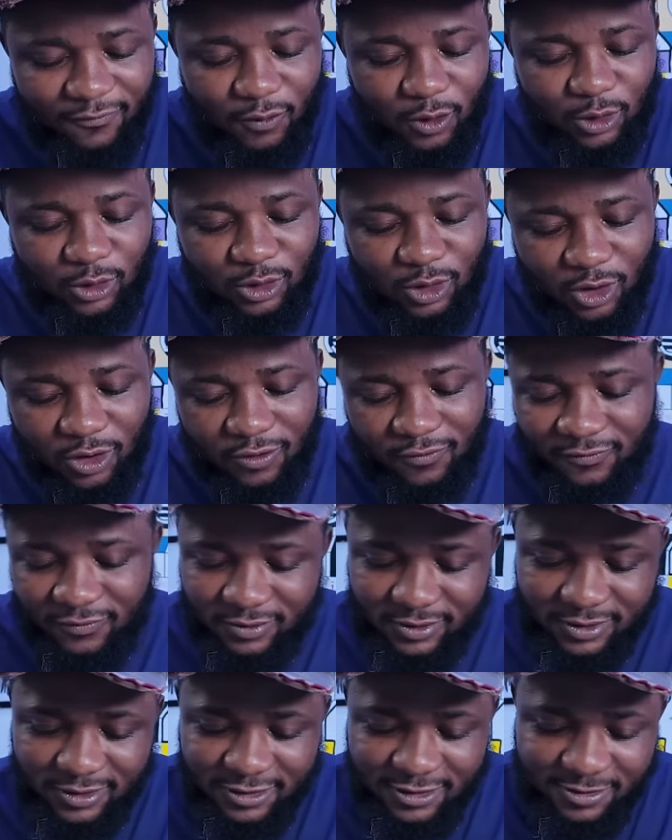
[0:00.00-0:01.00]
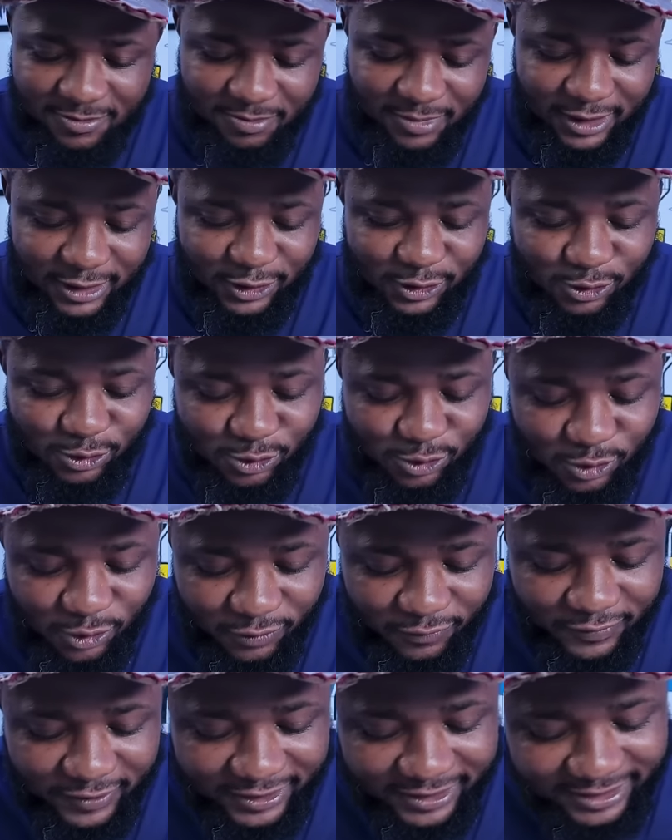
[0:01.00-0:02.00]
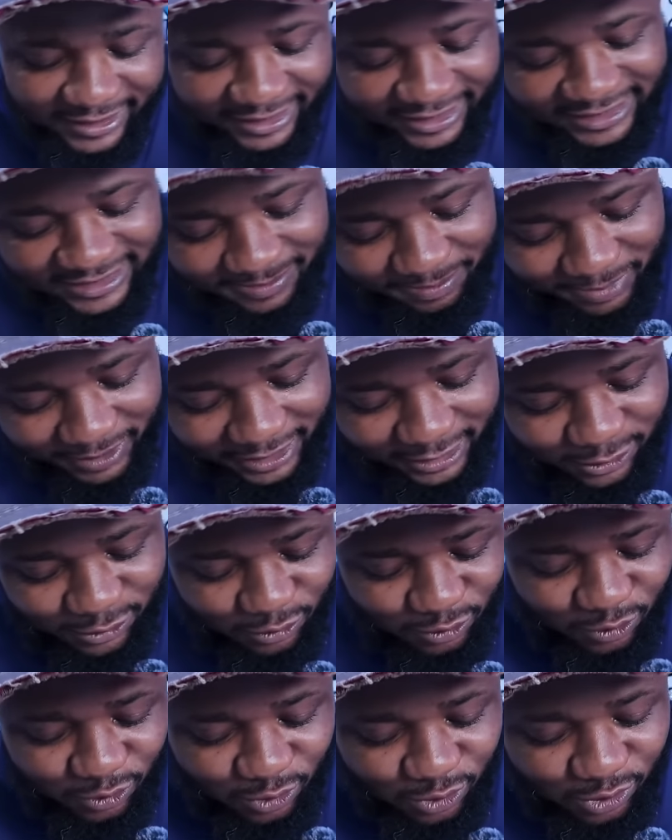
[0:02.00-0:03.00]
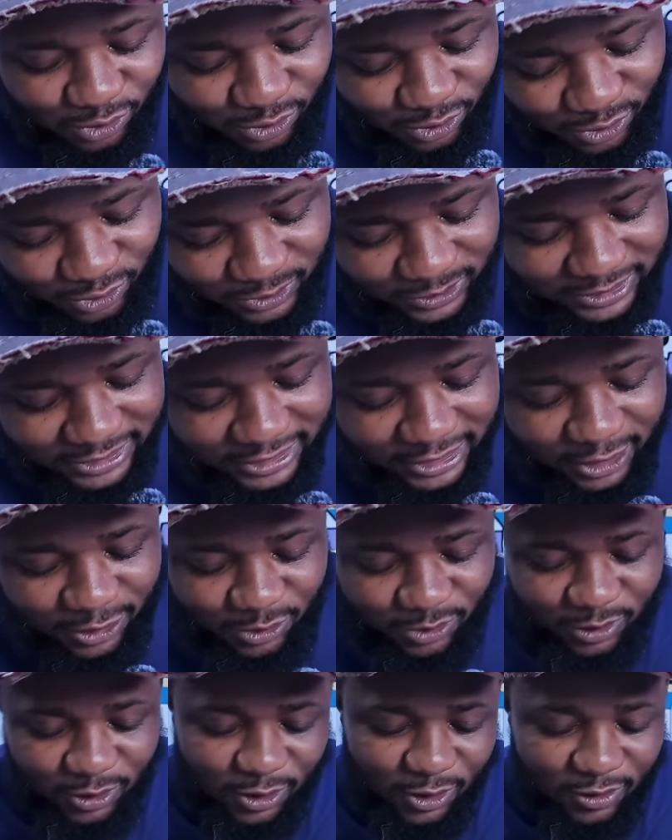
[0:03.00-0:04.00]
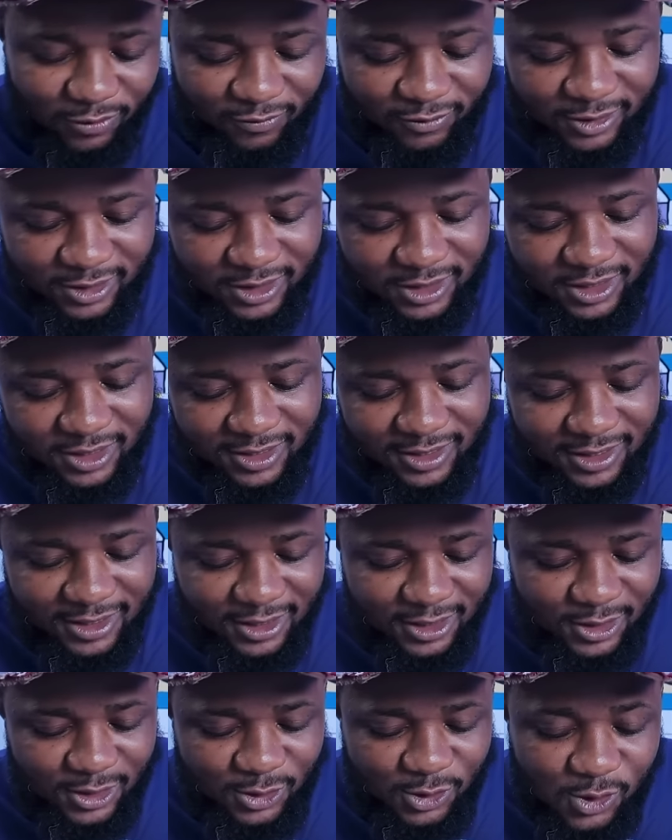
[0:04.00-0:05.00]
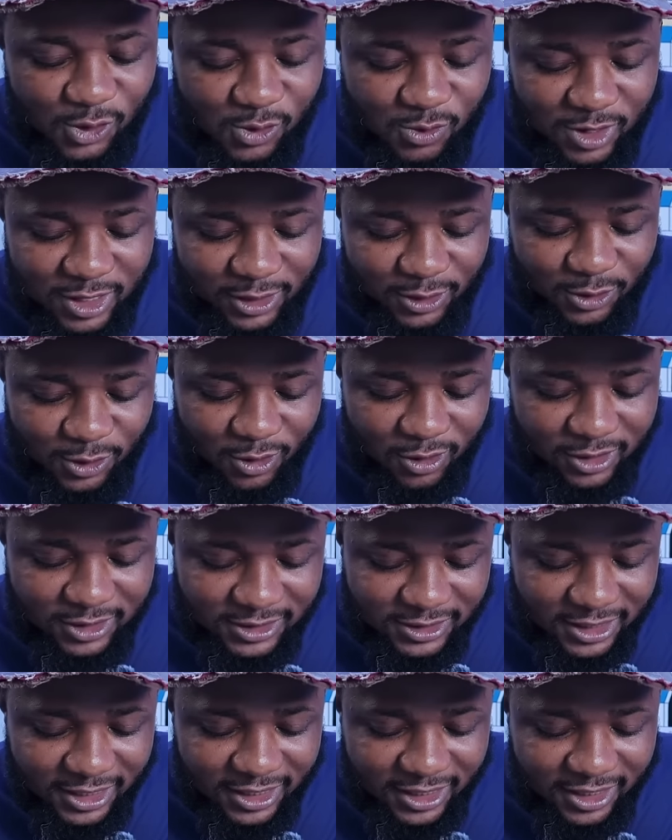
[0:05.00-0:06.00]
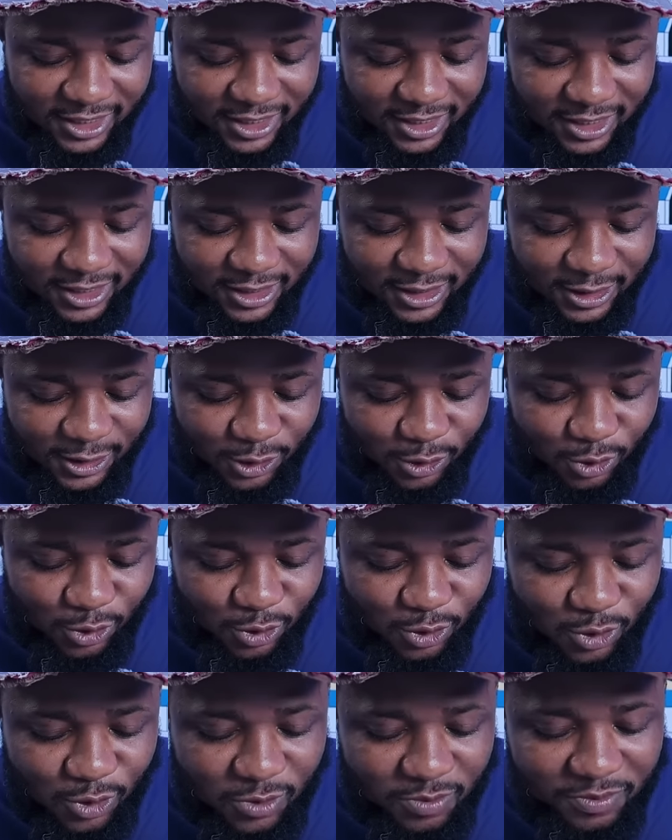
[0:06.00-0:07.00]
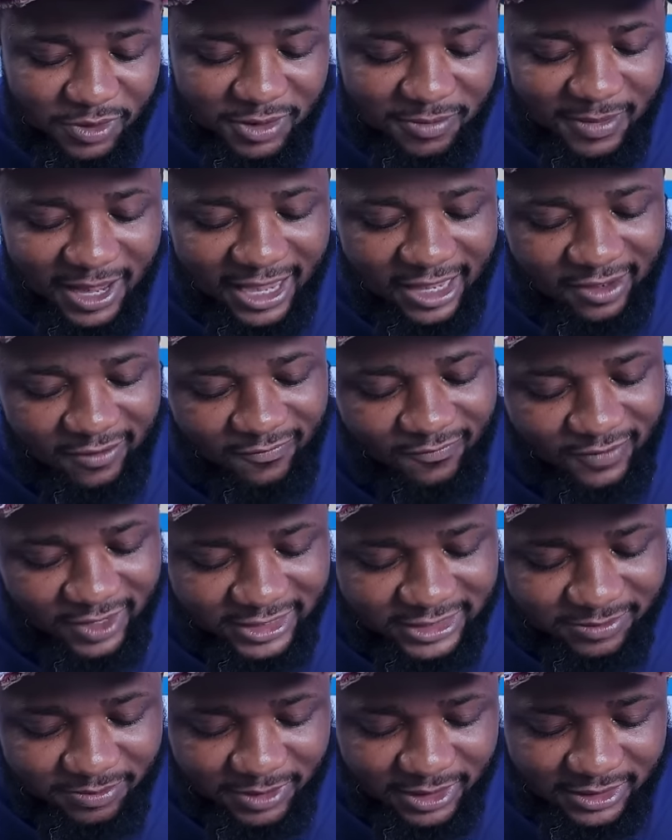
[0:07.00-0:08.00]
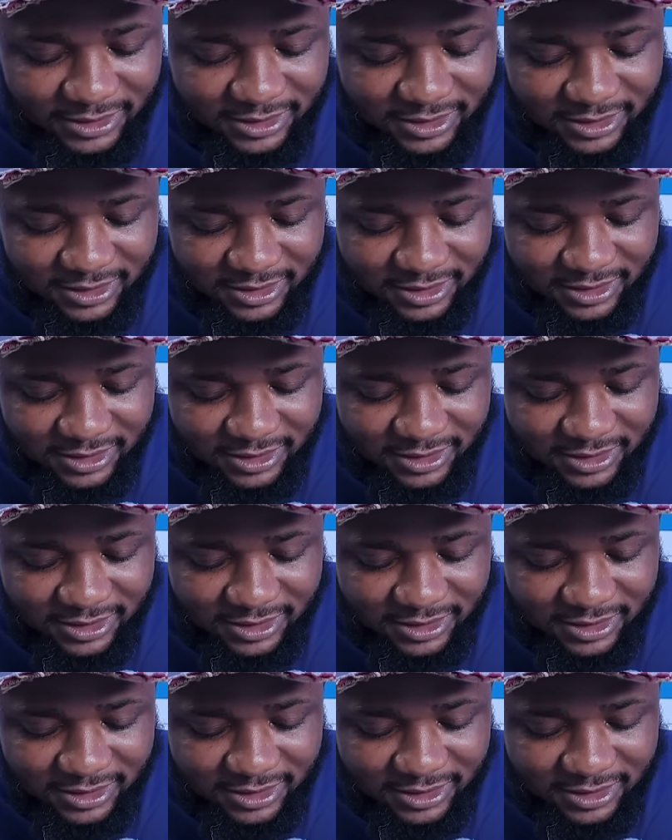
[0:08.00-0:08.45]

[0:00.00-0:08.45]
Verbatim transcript: for love, but you no fit respect who you say you love. You will talk say. You know be my investment.